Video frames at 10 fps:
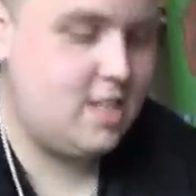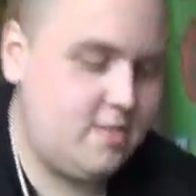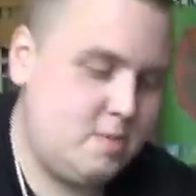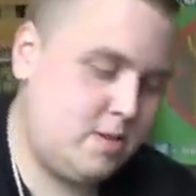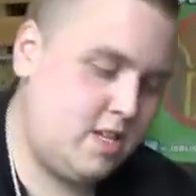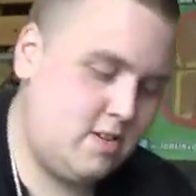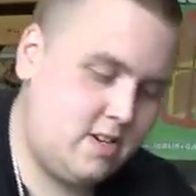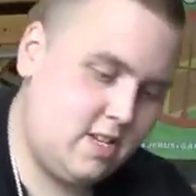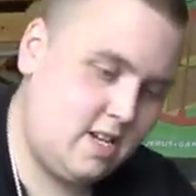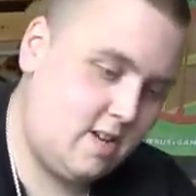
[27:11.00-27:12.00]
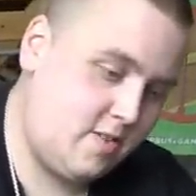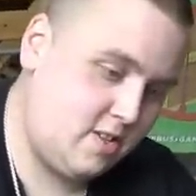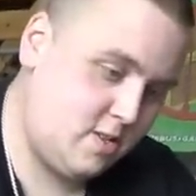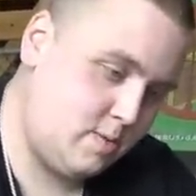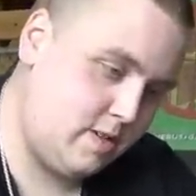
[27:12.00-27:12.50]
tell me to put that on in the comments,
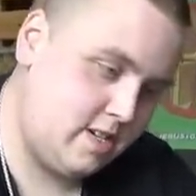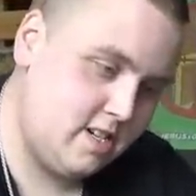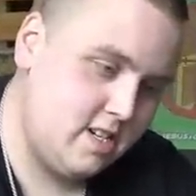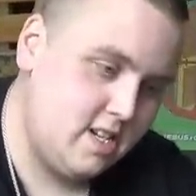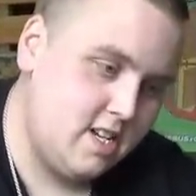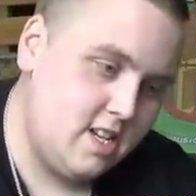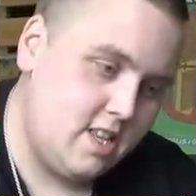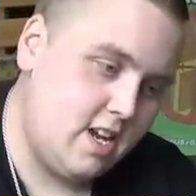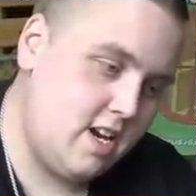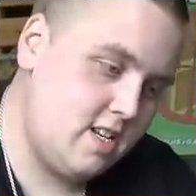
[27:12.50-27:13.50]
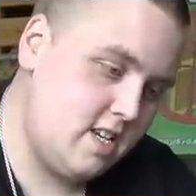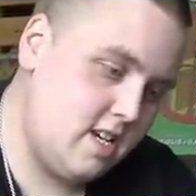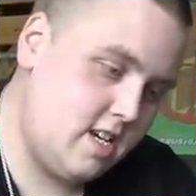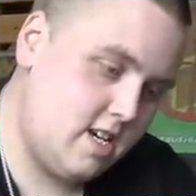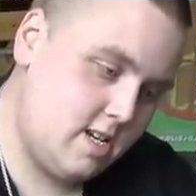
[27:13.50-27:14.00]
I swear. There's
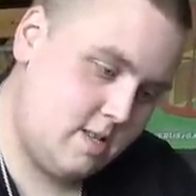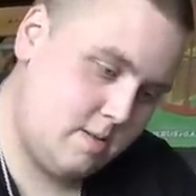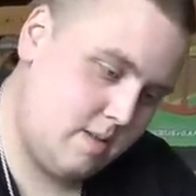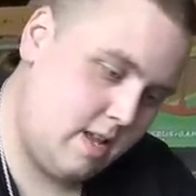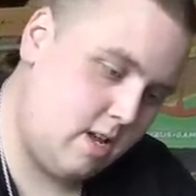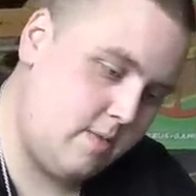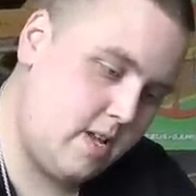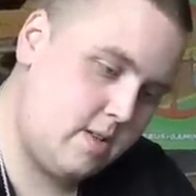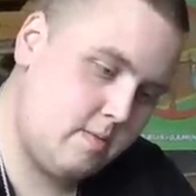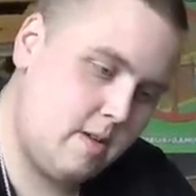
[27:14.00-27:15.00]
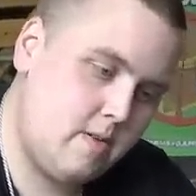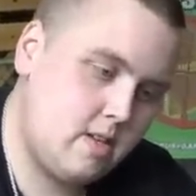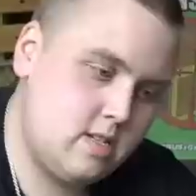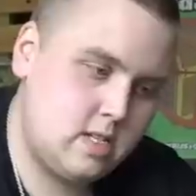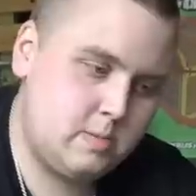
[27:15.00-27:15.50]
a helmet. Maybe
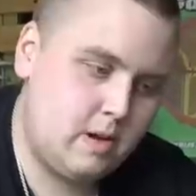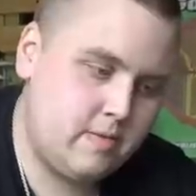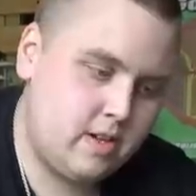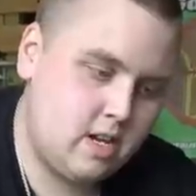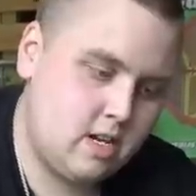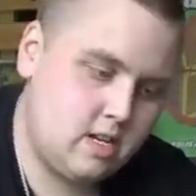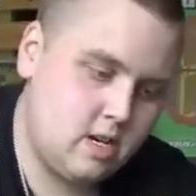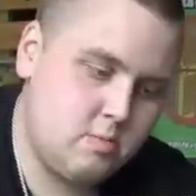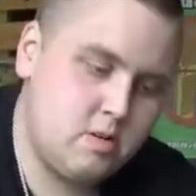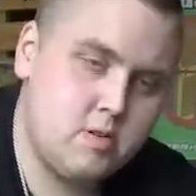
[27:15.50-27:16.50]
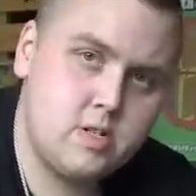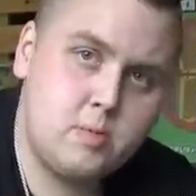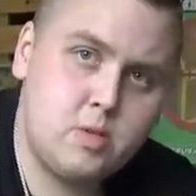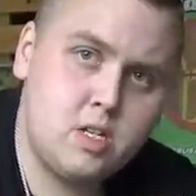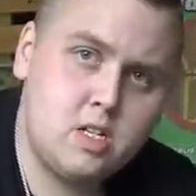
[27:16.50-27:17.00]
this is a spot for like a GoPro or
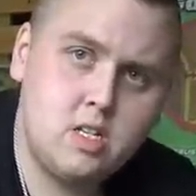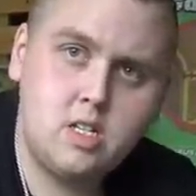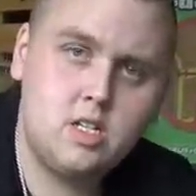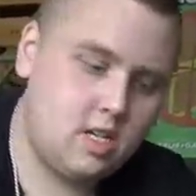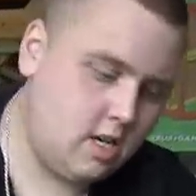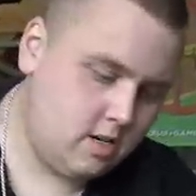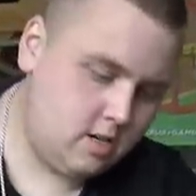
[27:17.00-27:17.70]
something. I don't